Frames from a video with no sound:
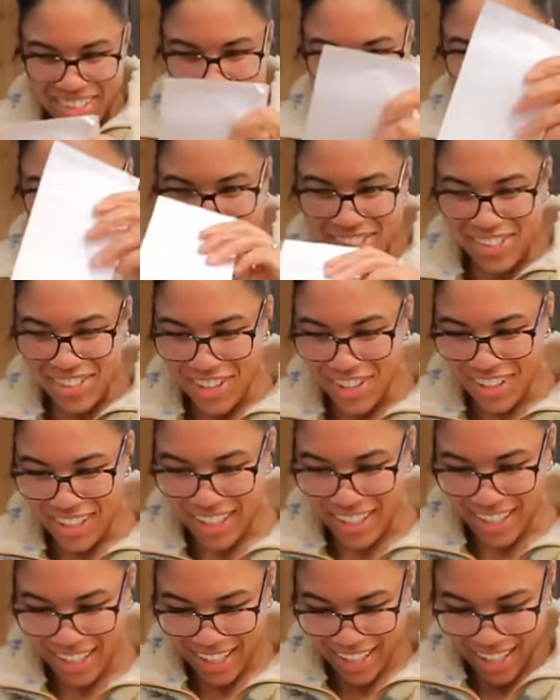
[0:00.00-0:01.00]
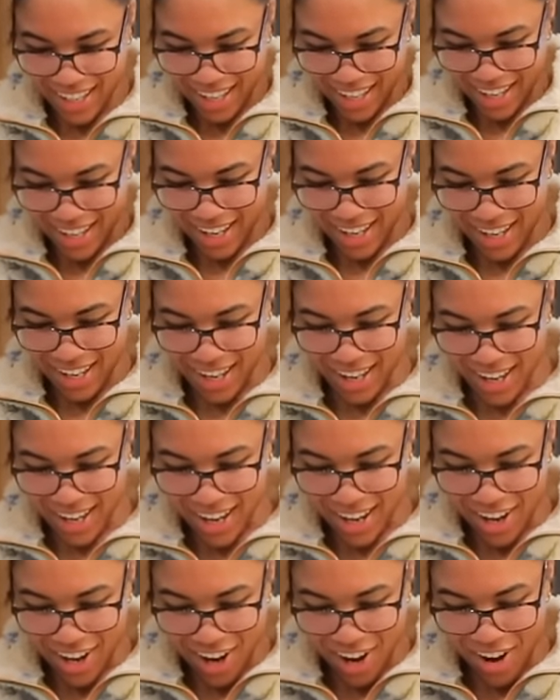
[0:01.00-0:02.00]
shook.
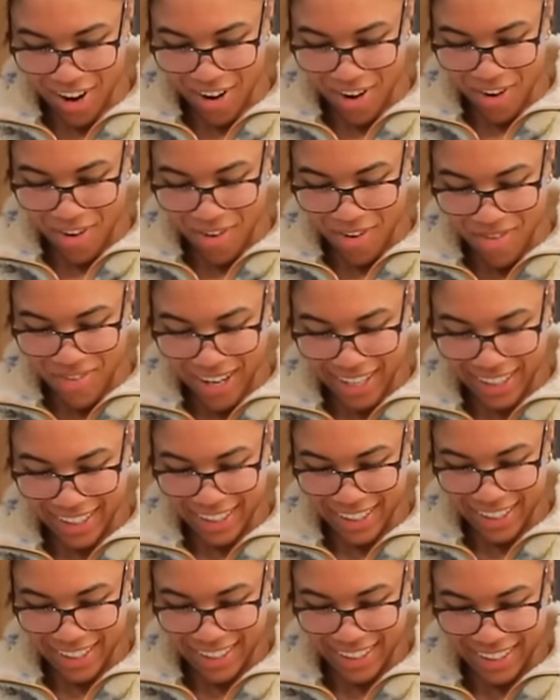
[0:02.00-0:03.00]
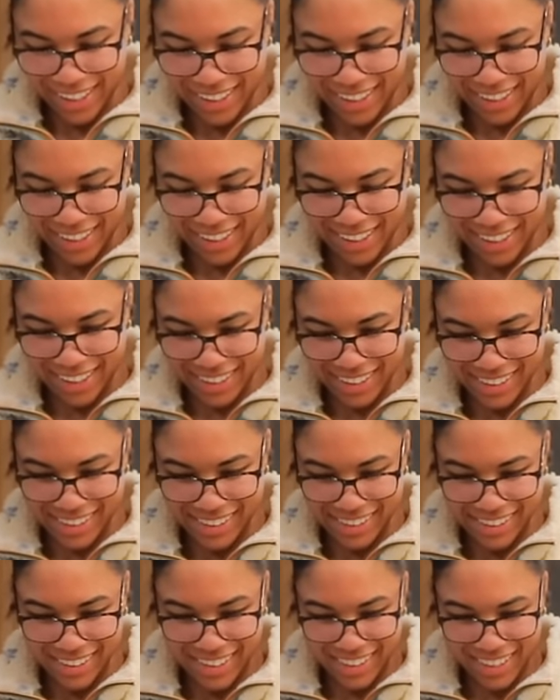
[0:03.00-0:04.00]
Oh my
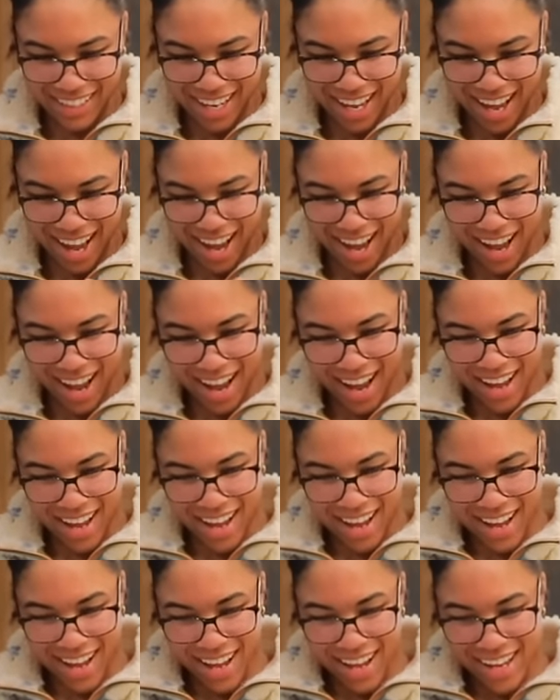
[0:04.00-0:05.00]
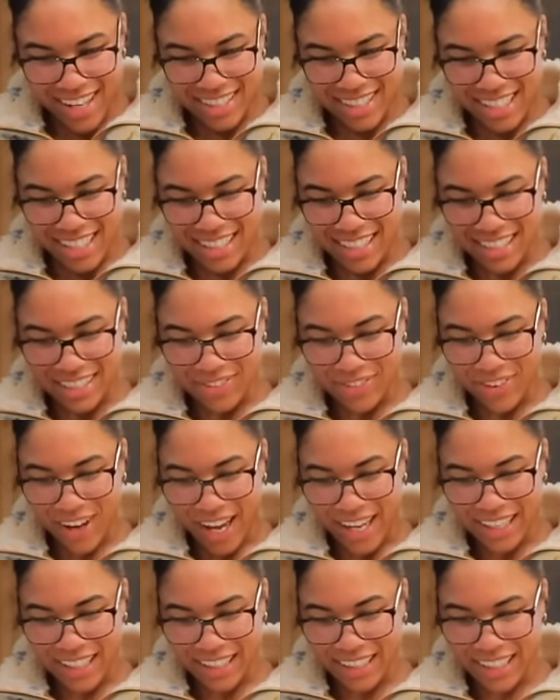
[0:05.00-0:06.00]
gosh. It says, it's
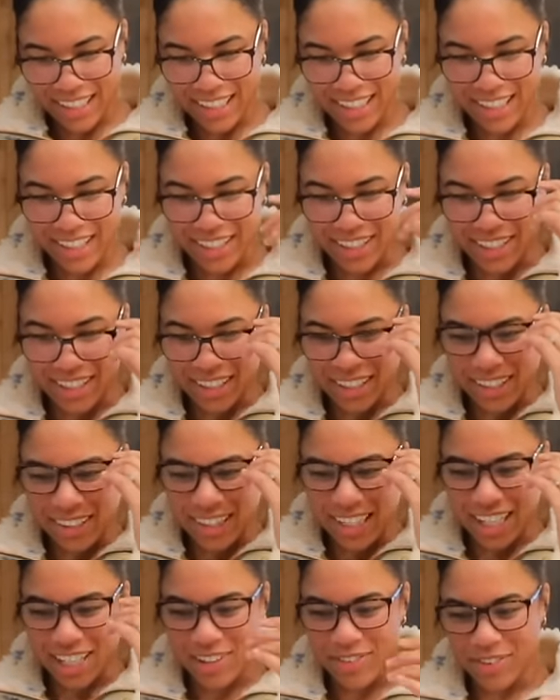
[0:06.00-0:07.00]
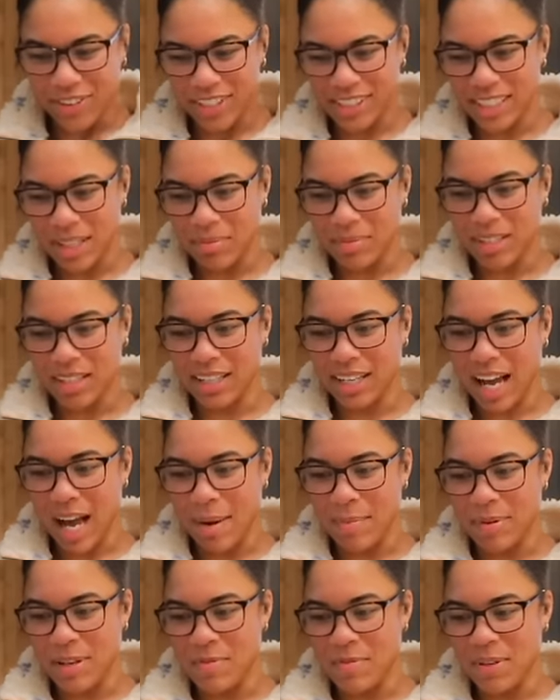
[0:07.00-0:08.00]
finally here. Thank you for accepting a
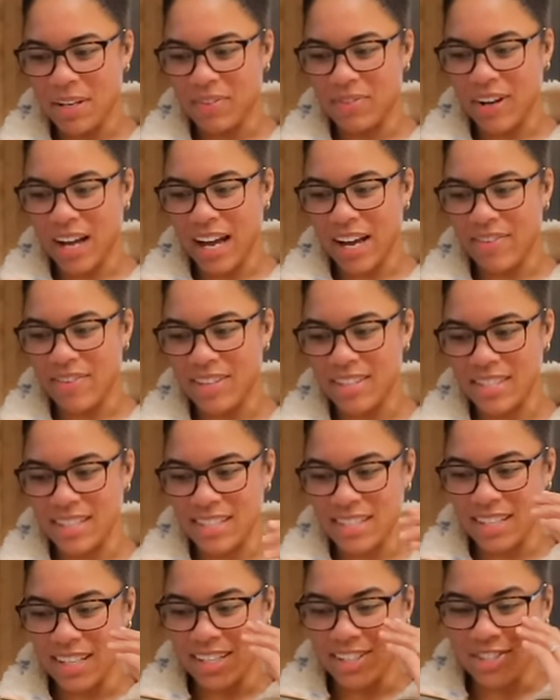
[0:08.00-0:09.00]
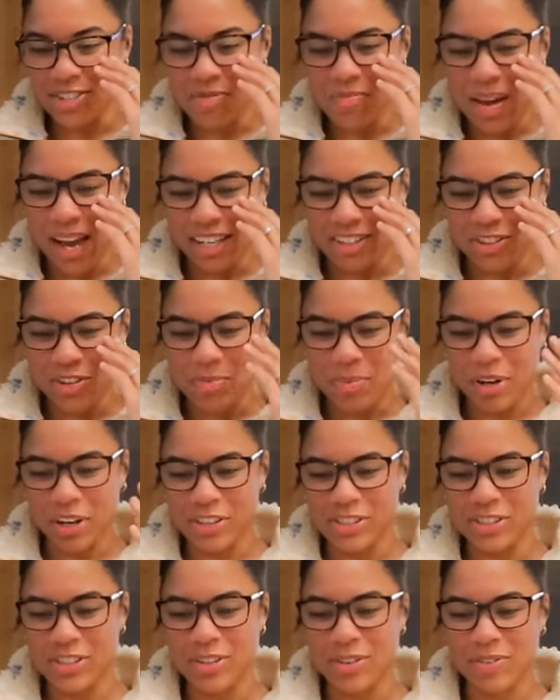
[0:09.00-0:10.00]
copy of book five of the Sensational Magnolia
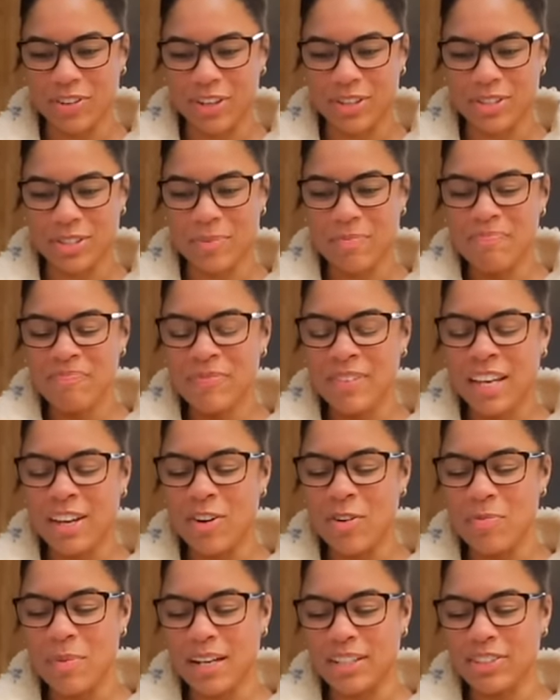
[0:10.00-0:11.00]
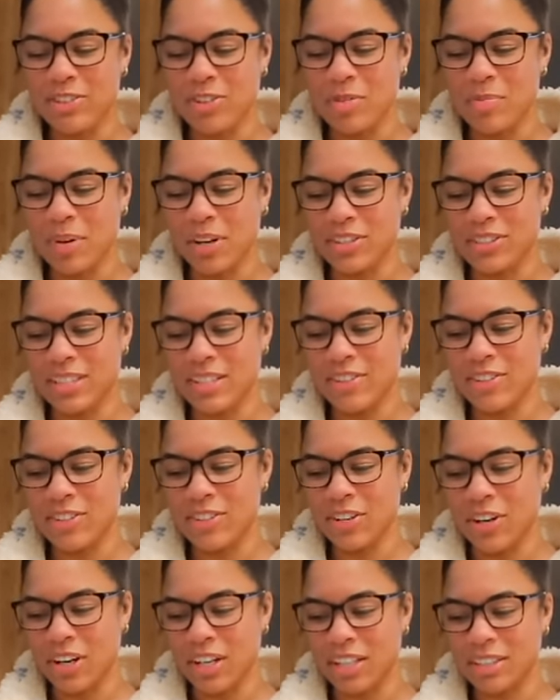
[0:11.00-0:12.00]
Parks Universe. I hope Magnolia Parks Into the
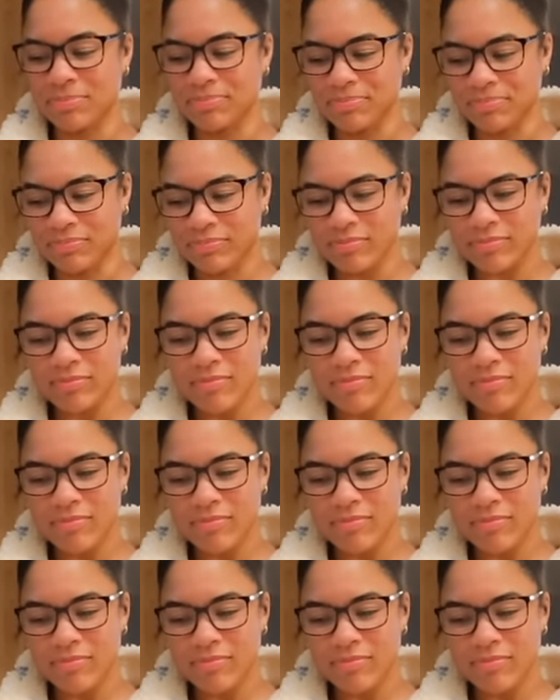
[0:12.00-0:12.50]
Dark